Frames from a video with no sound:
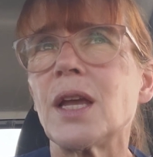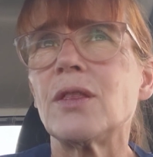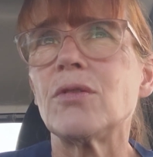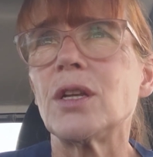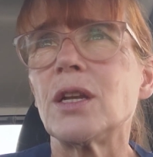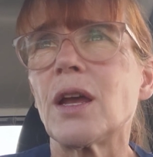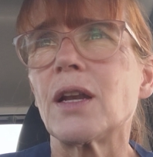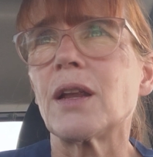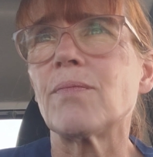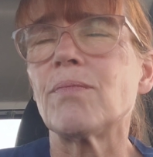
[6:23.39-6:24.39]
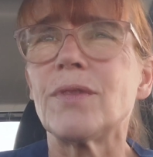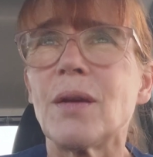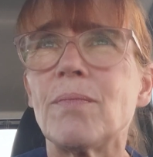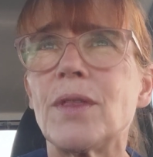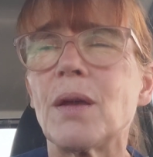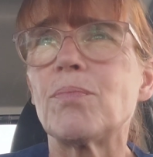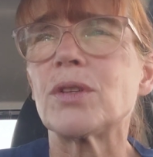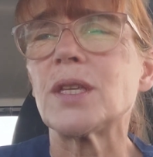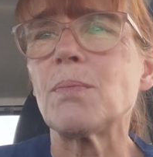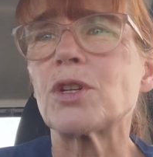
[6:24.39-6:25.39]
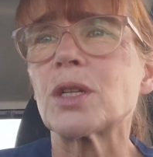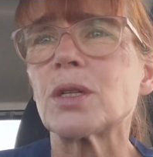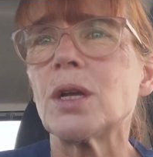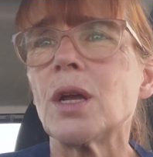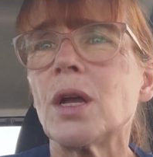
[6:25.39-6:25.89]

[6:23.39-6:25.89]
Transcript: and you're denying them their perception,